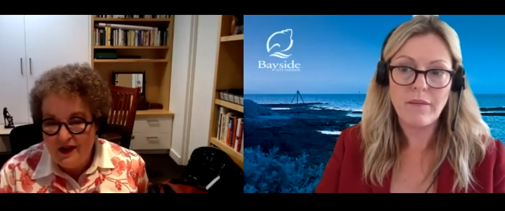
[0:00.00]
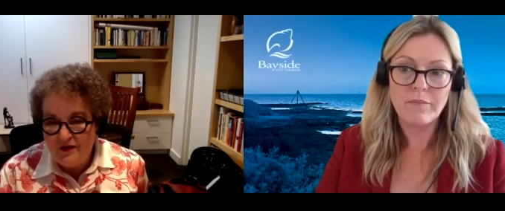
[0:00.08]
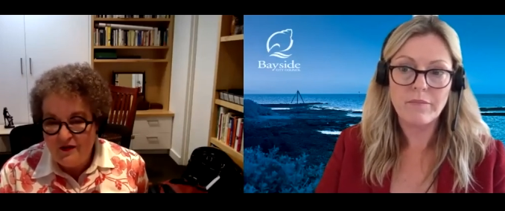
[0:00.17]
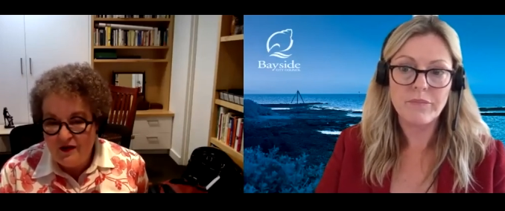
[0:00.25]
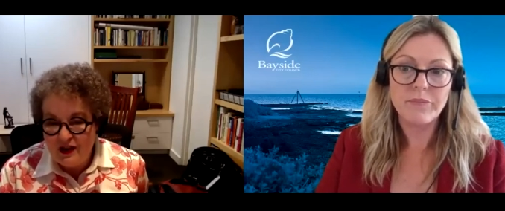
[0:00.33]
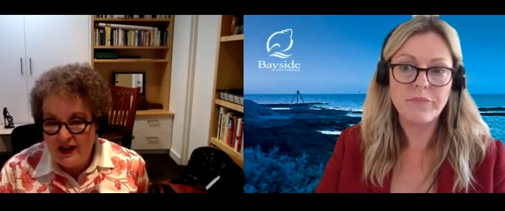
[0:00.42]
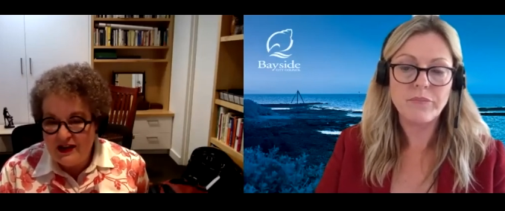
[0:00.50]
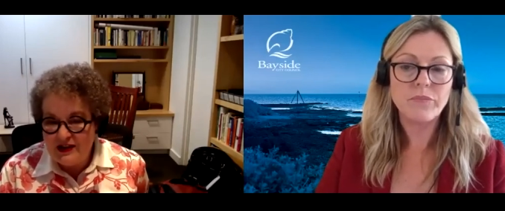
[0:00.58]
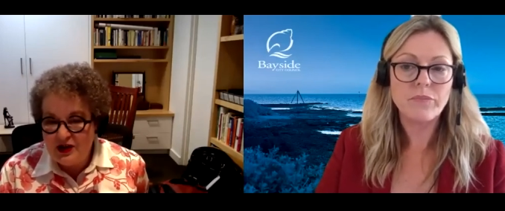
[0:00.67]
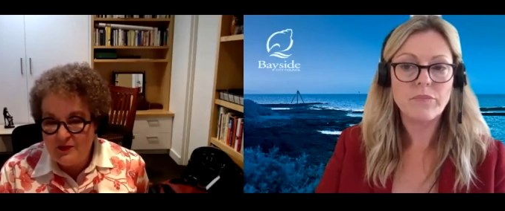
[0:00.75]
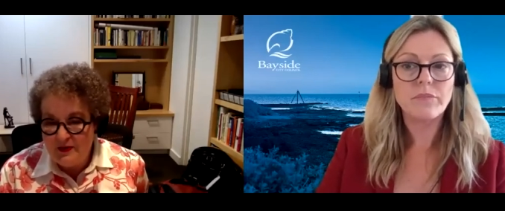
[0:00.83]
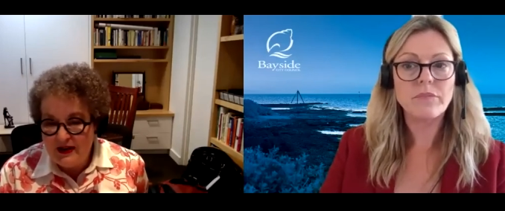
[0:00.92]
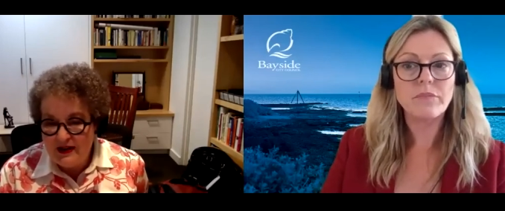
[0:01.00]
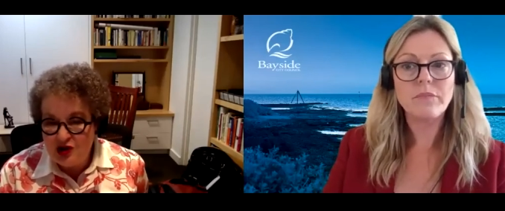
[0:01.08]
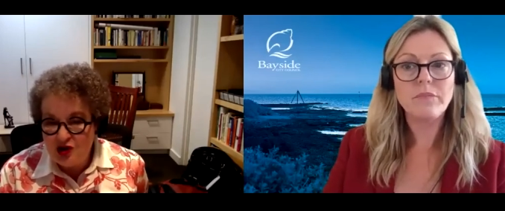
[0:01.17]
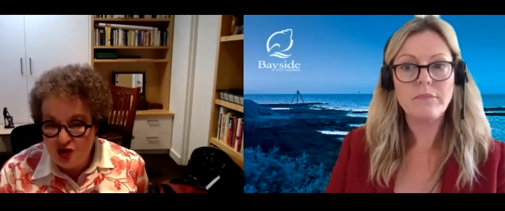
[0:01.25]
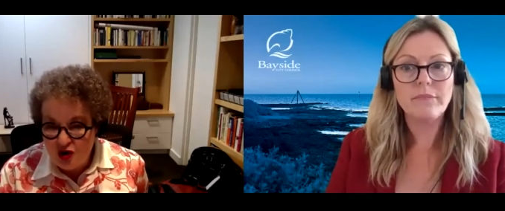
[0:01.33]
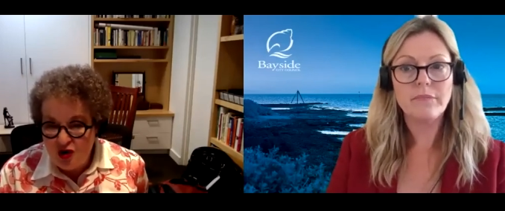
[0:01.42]
Speaker 1: for there to be
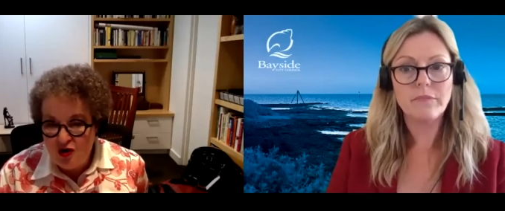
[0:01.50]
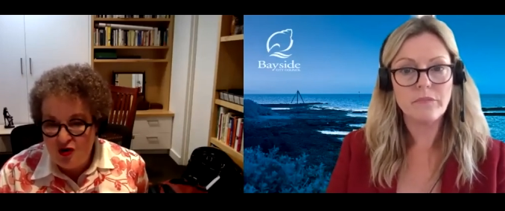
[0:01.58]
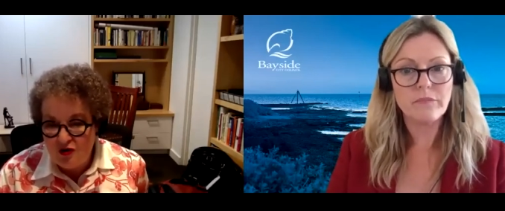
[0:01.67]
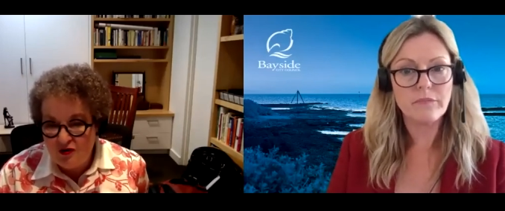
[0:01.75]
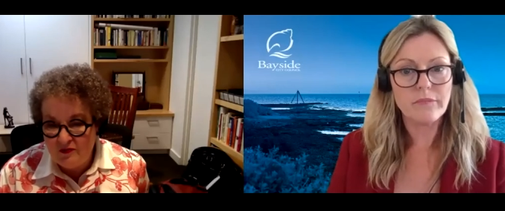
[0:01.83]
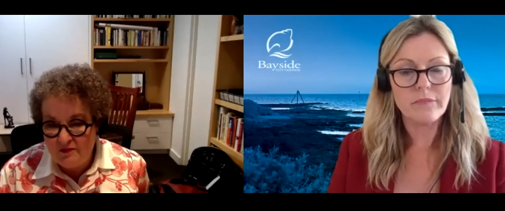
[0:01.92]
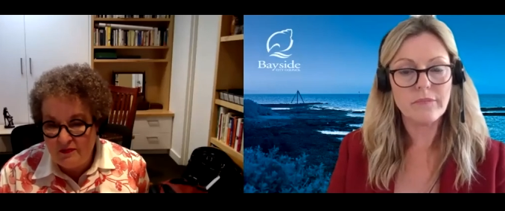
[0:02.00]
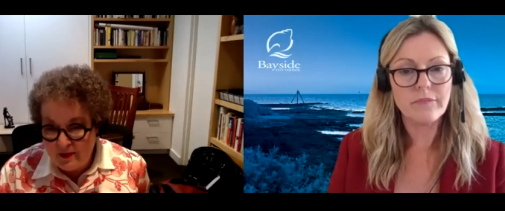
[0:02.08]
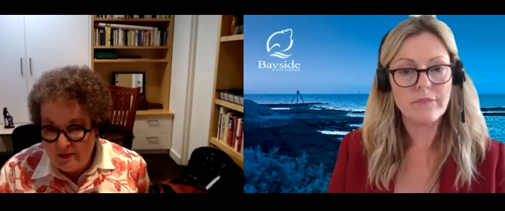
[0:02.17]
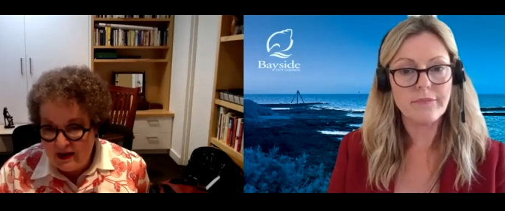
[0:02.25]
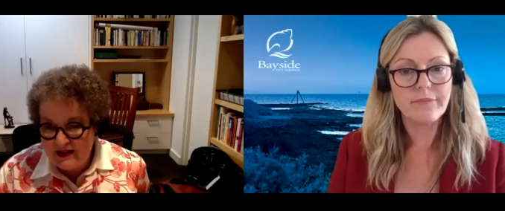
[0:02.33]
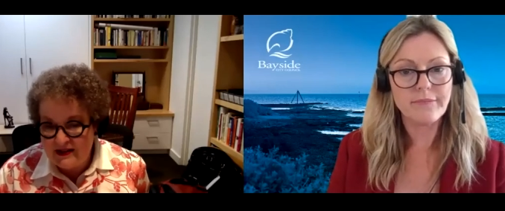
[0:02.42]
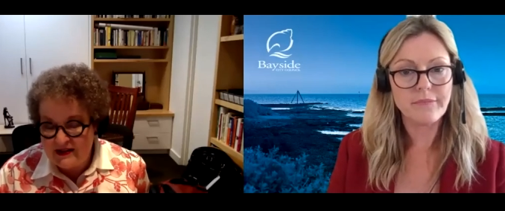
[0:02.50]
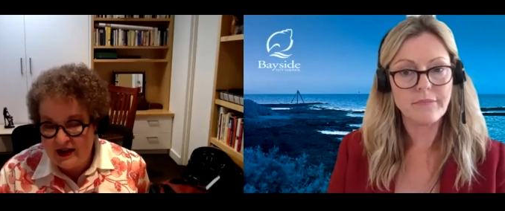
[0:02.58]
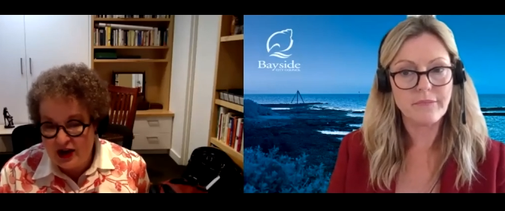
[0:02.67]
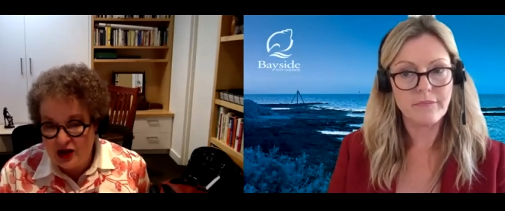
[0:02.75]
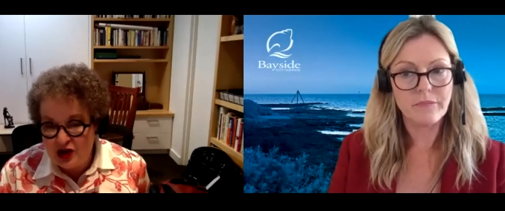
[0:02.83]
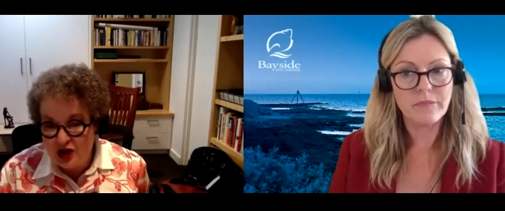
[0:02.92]
strong public
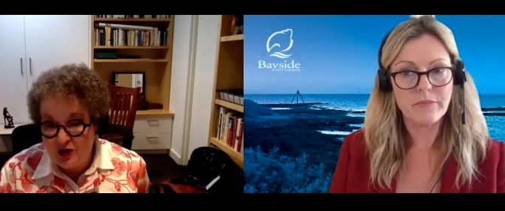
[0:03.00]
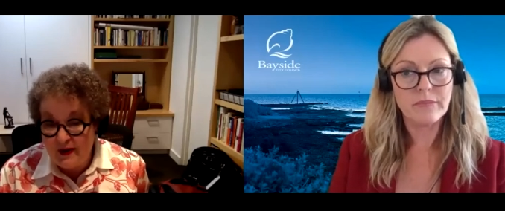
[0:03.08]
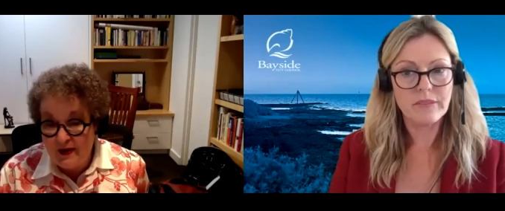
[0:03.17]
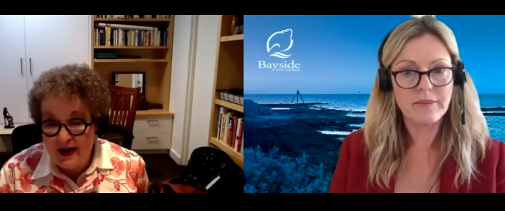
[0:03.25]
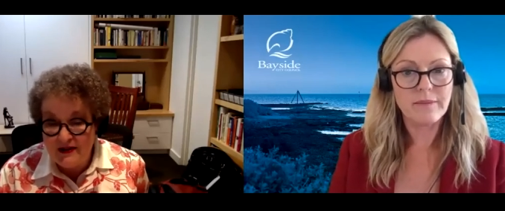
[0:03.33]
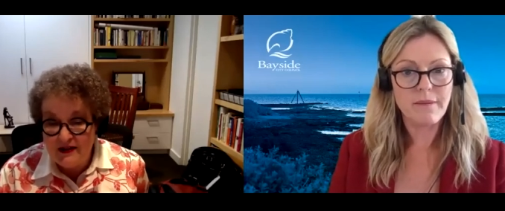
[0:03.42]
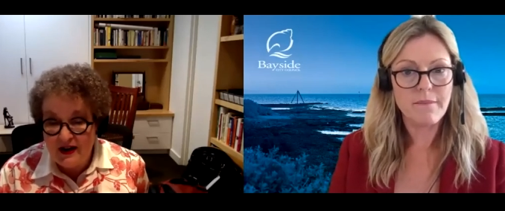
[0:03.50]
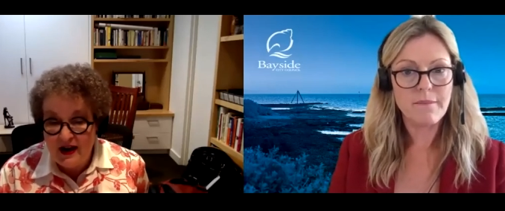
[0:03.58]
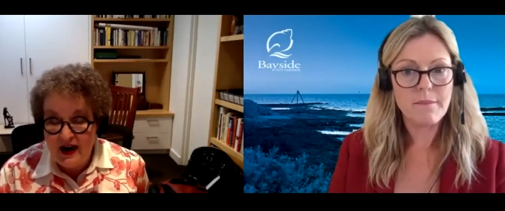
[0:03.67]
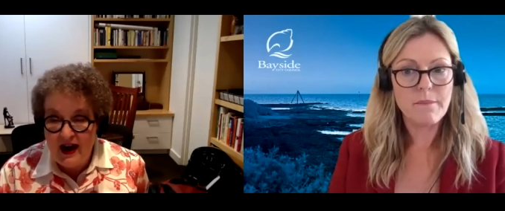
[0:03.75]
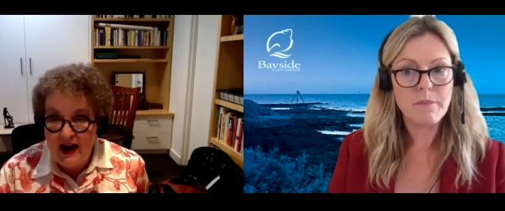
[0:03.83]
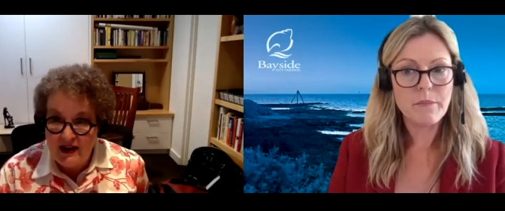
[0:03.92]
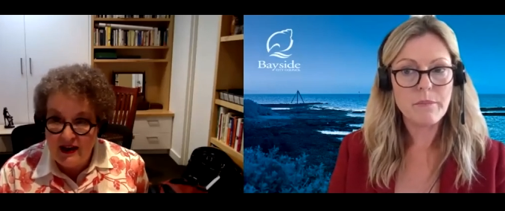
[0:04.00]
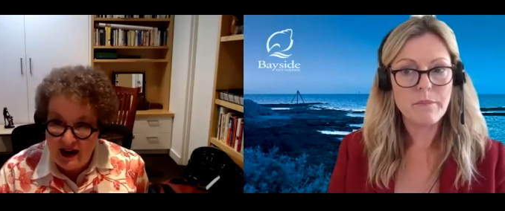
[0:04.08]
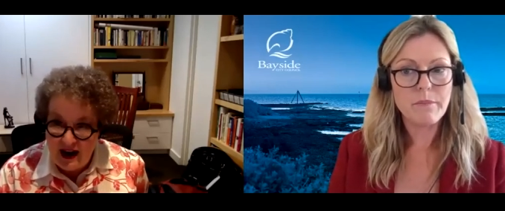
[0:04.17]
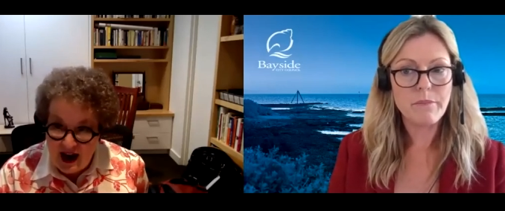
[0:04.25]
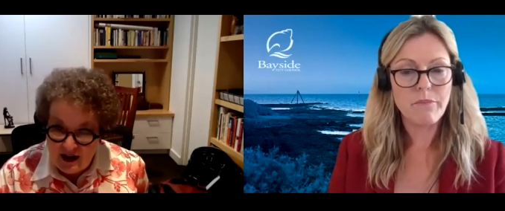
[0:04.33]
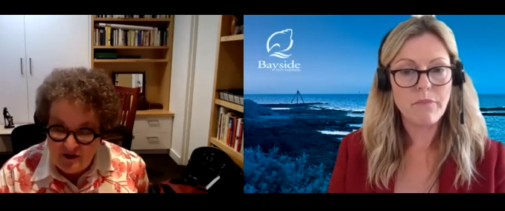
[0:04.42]
discussion about and
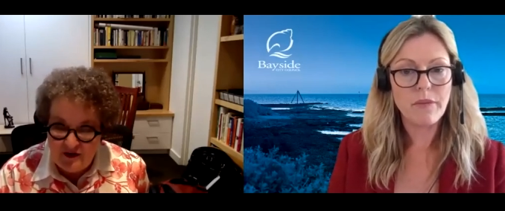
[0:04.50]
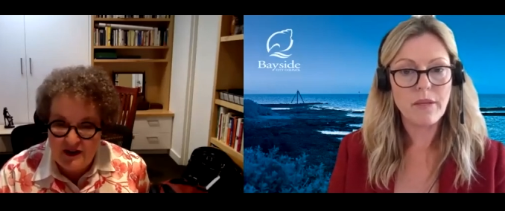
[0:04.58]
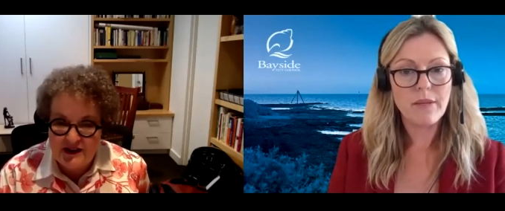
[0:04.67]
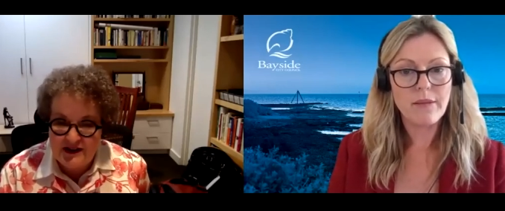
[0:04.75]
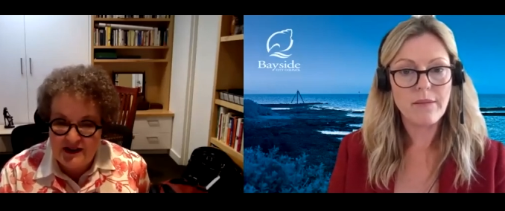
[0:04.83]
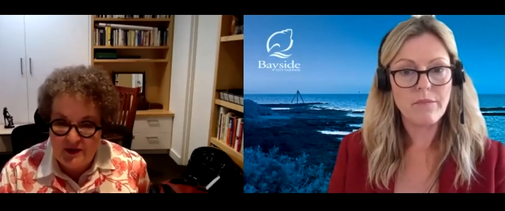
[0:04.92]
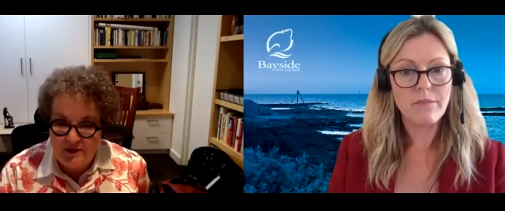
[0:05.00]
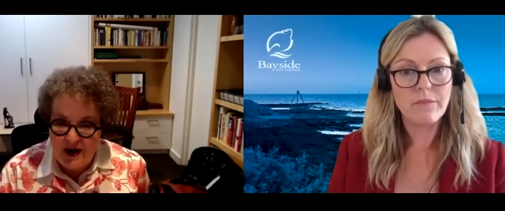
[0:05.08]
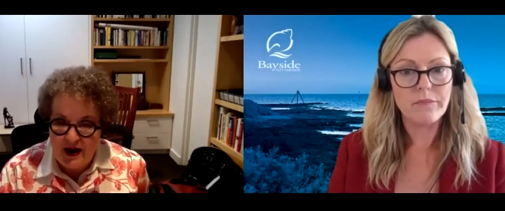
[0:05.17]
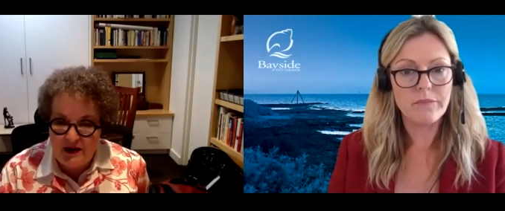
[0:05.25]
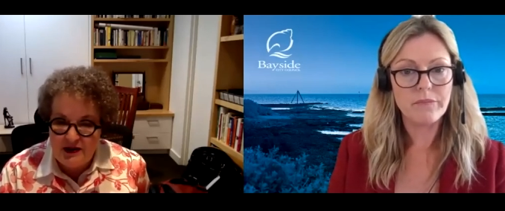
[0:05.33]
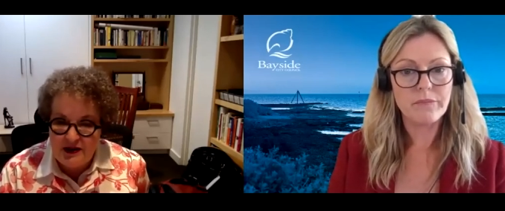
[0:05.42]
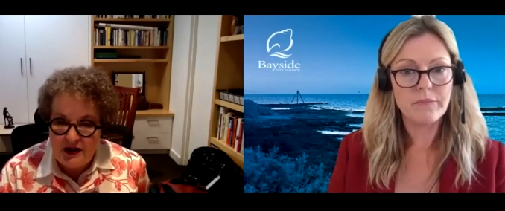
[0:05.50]
advocacy about,